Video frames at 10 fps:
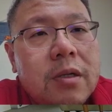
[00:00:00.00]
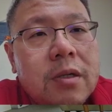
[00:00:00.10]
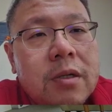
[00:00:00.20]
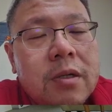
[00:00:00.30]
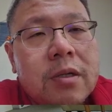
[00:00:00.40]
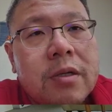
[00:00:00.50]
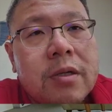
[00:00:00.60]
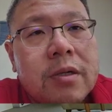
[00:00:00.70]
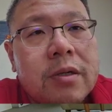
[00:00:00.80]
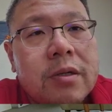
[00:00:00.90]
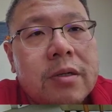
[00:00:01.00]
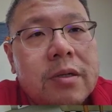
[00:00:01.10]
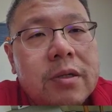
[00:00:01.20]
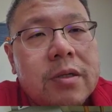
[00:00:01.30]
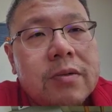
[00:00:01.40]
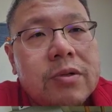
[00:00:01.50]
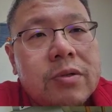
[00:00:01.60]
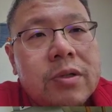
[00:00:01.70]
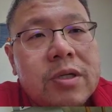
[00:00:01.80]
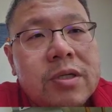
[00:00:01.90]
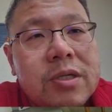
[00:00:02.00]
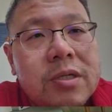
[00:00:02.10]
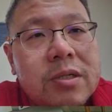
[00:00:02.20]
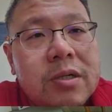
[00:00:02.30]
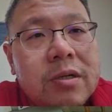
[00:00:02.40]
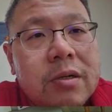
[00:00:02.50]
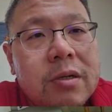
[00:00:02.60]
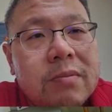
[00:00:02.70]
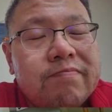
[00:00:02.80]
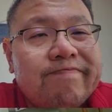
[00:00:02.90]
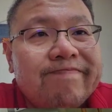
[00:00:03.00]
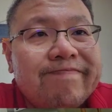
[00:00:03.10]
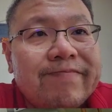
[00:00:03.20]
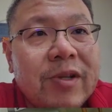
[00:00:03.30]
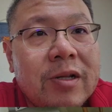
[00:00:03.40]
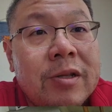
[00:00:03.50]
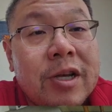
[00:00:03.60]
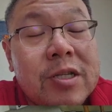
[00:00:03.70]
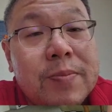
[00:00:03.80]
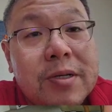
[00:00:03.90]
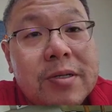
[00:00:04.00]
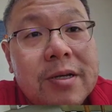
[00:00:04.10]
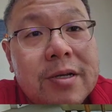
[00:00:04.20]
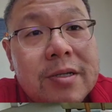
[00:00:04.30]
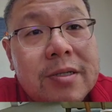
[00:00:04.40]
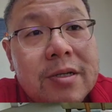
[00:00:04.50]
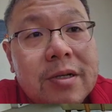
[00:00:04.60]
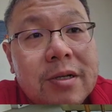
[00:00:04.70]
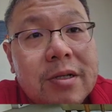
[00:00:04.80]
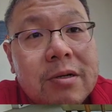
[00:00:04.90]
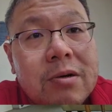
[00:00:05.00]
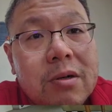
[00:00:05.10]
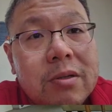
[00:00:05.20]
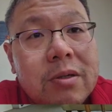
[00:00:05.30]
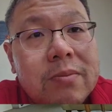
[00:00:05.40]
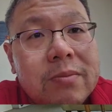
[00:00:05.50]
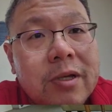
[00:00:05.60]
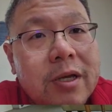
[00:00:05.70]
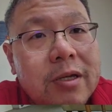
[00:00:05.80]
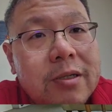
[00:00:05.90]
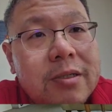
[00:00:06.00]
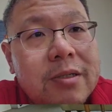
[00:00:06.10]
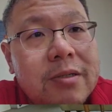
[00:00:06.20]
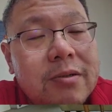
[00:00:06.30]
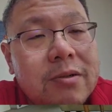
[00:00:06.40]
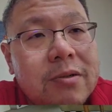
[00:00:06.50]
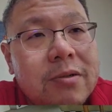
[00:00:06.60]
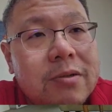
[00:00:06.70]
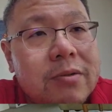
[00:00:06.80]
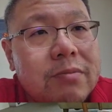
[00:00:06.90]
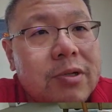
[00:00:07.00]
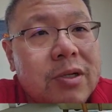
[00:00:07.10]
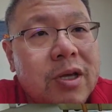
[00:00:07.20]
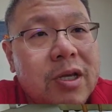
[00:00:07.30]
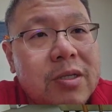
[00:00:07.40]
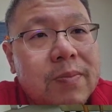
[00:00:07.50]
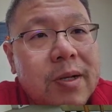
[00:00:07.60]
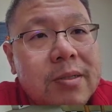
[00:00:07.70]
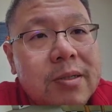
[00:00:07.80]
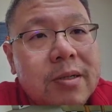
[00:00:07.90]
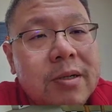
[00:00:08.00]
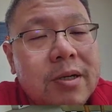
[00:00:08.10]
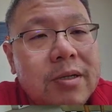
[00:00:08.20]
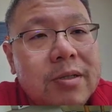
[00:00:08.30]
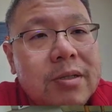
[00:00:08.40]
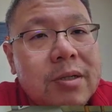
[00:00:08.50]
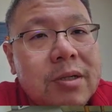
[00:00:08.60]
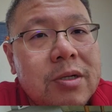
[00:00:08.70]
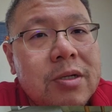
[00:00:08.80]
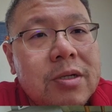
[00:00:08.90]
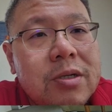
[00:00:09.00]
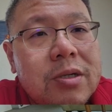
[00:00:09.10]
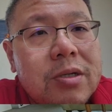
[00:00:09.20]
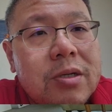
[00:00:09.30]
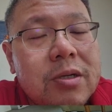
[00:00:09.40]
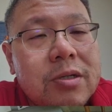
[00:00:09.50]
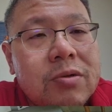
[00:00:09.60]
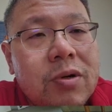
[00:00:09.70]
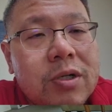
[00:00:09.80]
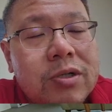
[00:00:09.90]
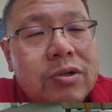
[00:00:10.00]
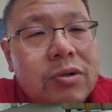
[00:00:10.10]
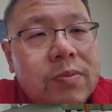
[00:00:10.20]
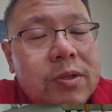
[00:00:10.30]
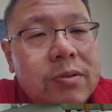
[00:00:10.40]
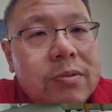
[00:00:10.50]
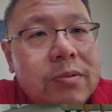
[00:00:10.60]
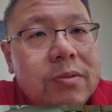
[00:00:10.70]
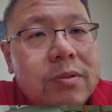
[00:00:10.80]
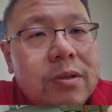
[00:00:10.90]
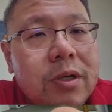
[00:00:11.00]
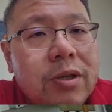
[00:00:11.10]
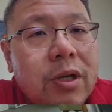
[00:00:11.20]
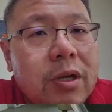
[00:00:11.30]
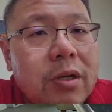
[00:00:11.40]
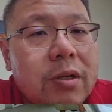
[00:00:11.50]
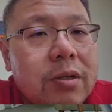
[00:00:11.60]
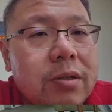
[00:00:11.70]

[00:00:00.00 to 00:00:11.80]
Yeah, so this is the, like Textpert says, the condom case or the case, plastic case. It's quite durable, I think.